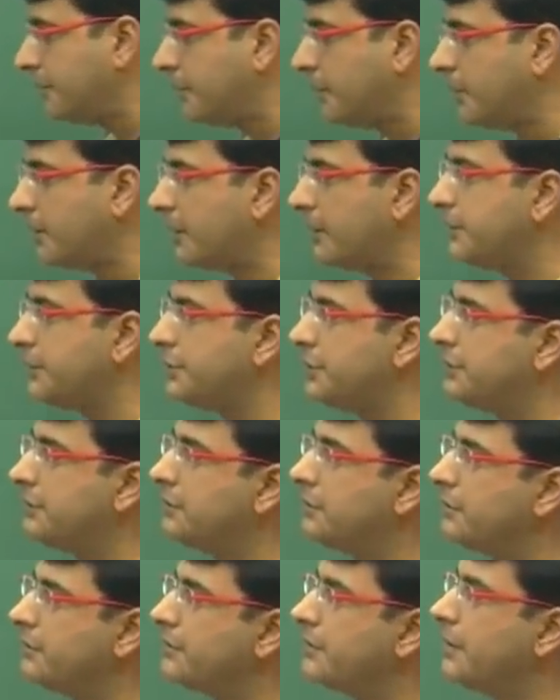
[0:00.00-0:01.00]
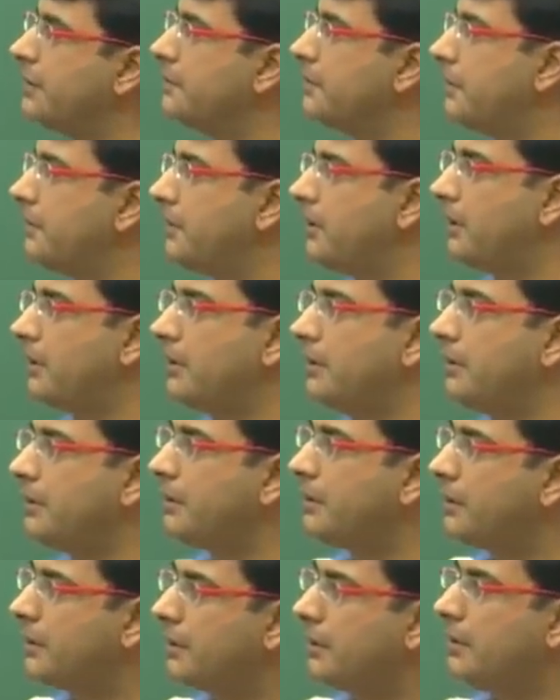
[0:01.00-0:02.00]
polarization through sigma bond
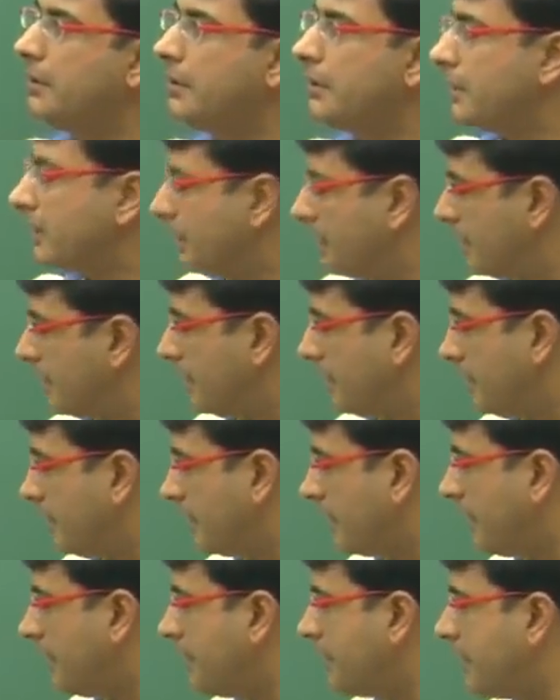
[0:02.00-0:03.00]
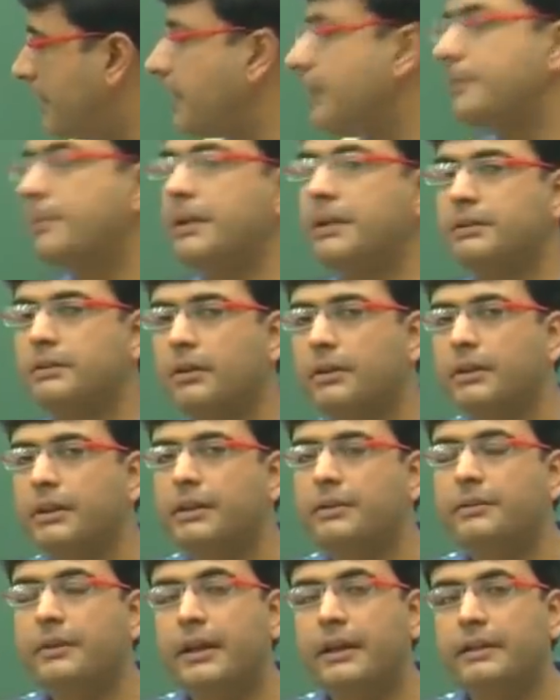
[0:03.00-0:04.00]
uh, can take place
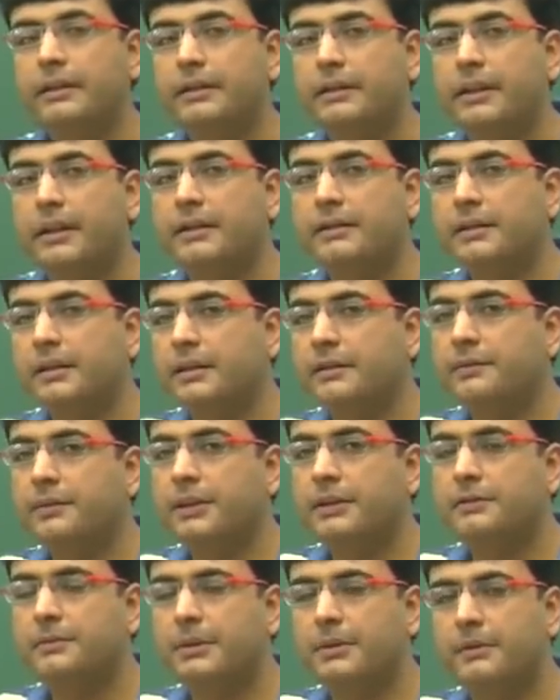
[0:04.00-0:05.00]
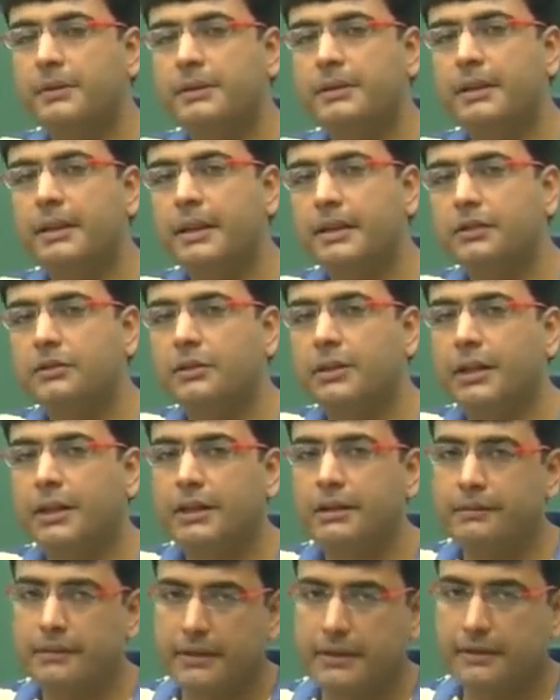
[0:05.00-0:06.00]
only when there is a difference between the
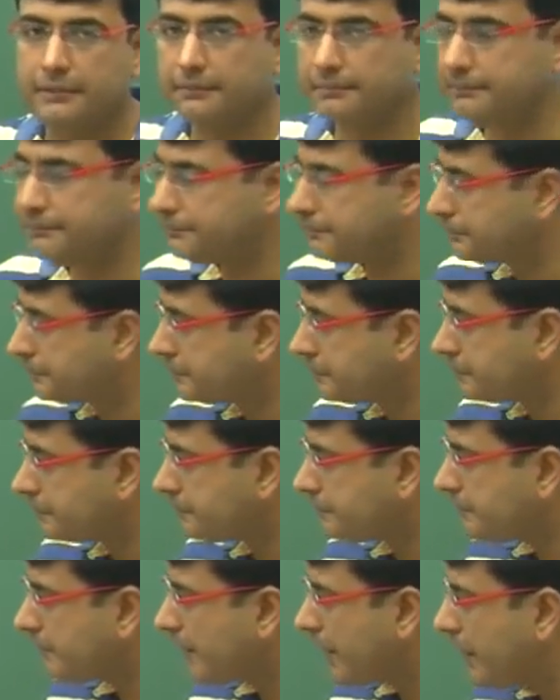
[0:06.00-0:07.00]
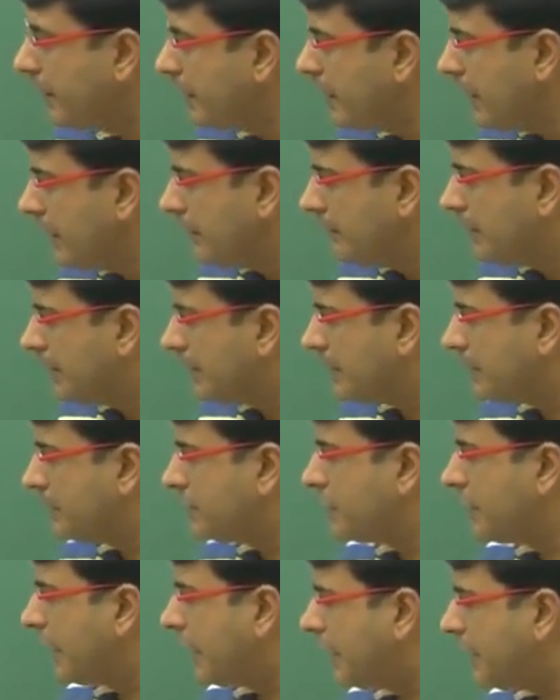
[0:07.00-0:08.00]
electronegativity but the
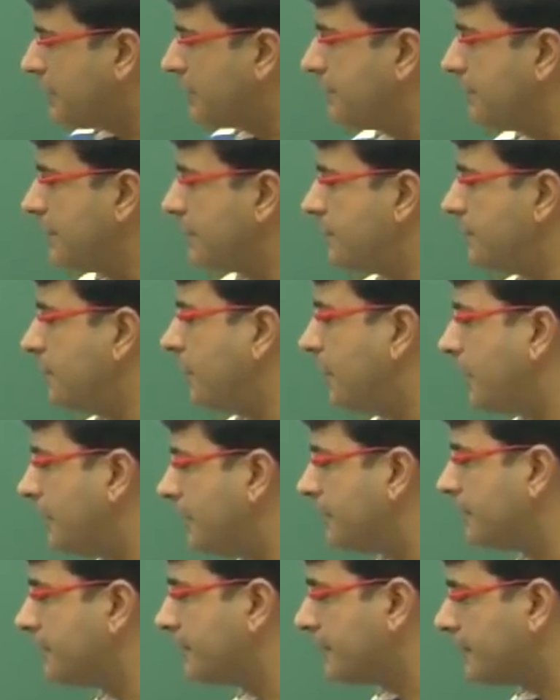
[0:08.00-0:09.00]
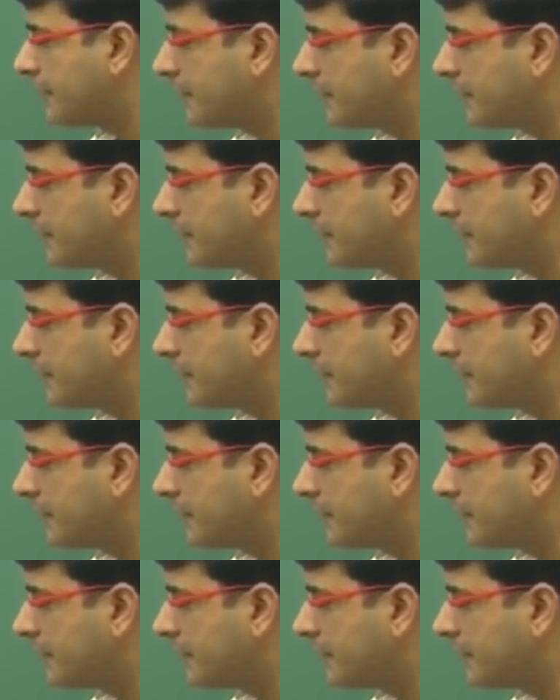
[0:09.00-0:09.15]
charge which was